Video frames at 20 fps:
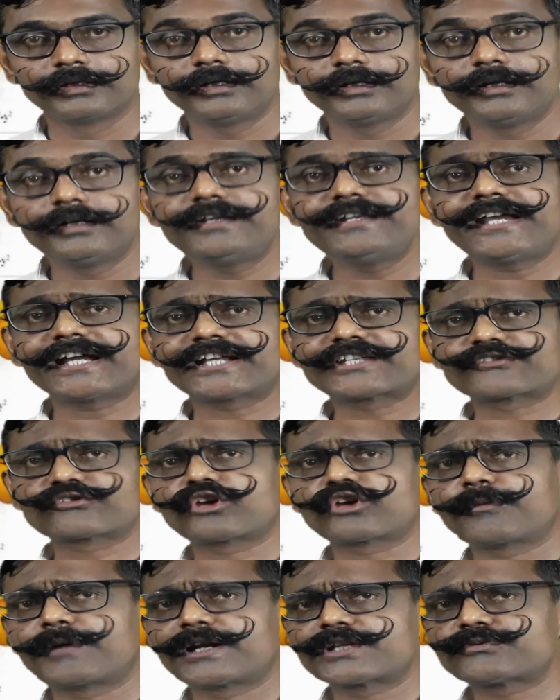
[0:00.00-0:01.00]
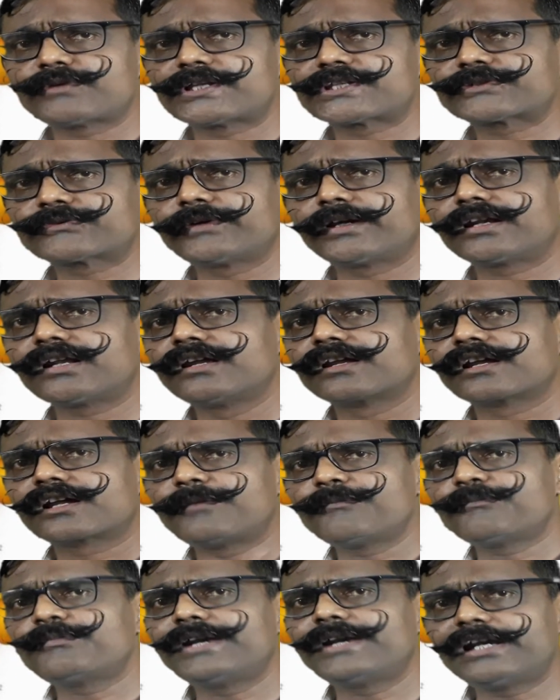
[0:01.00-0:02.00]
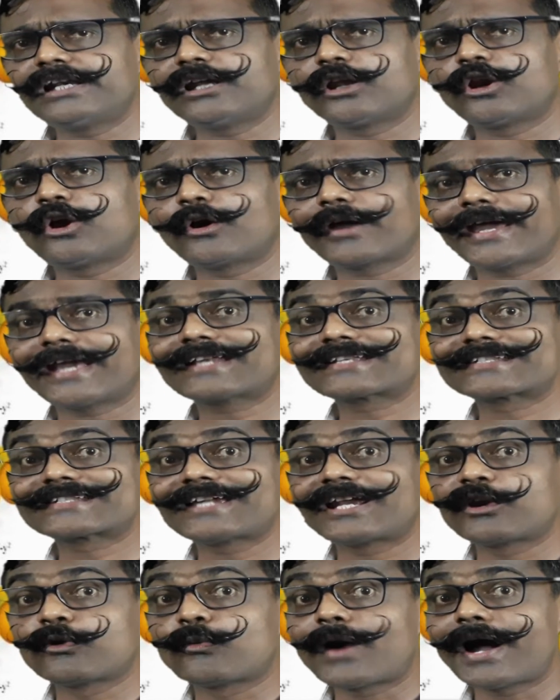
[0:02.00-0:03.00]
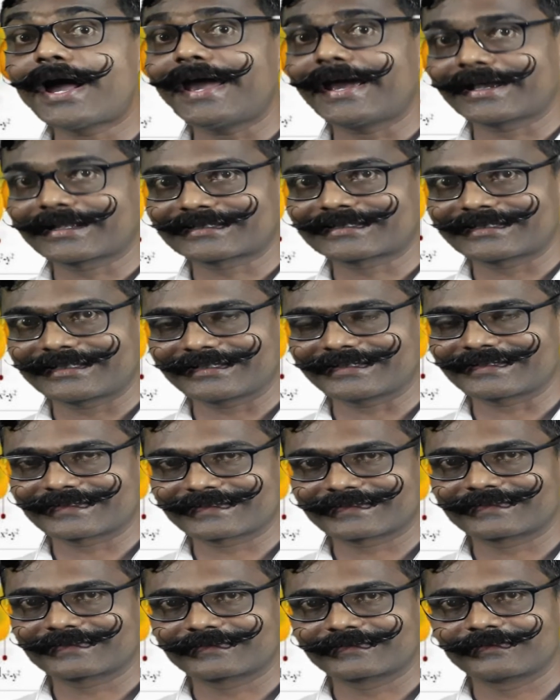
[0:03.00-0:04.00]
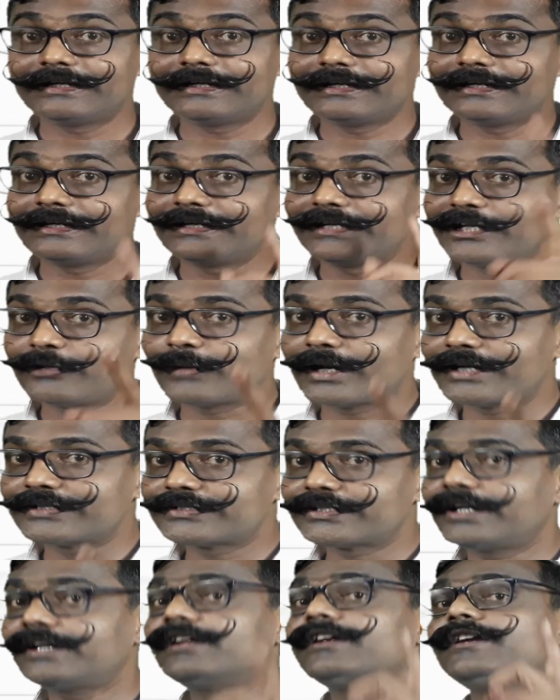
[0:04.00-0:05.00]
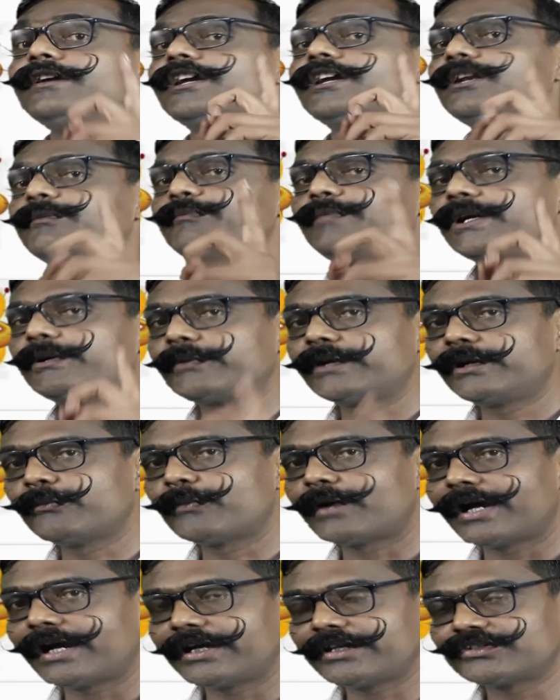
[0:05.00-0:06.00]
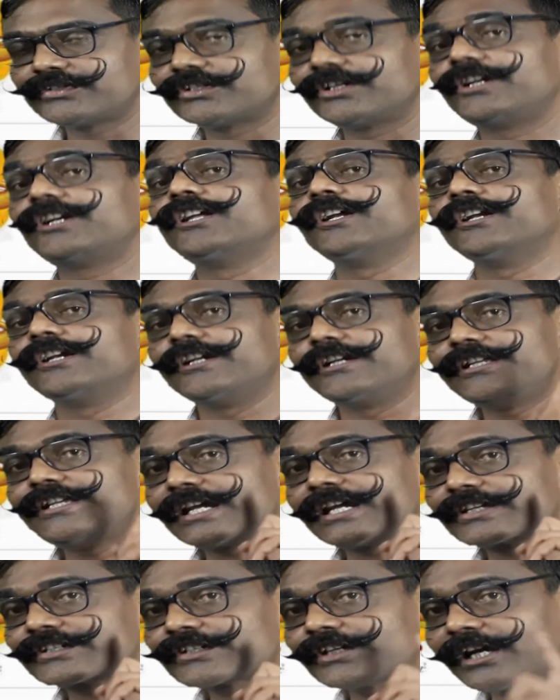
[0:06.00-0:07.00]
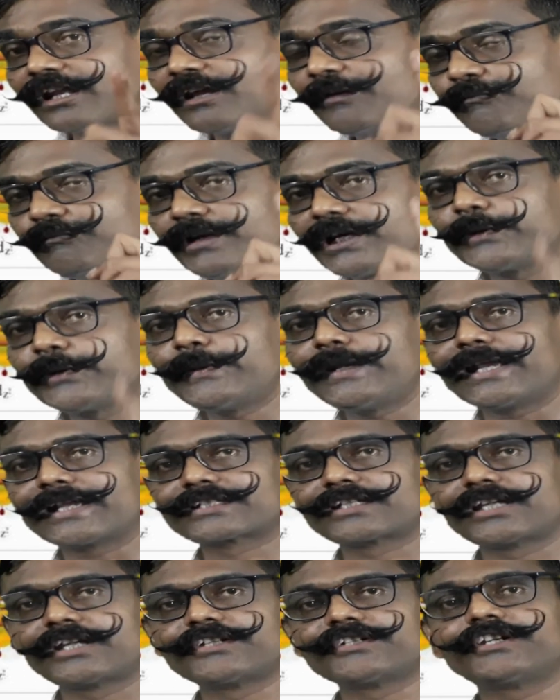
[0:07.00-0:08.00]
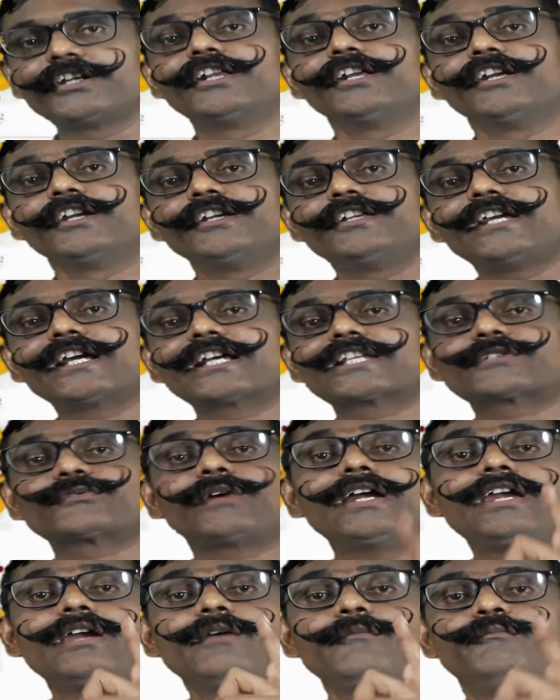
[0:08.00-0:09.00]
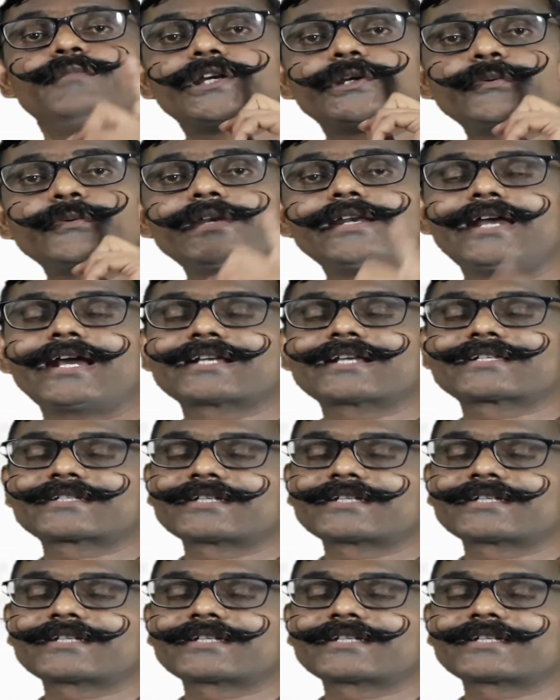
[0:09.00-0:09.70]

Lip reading: dx square minus y square completely along x and y axis. dyz in between y and z, dxz between x and z, dxy between x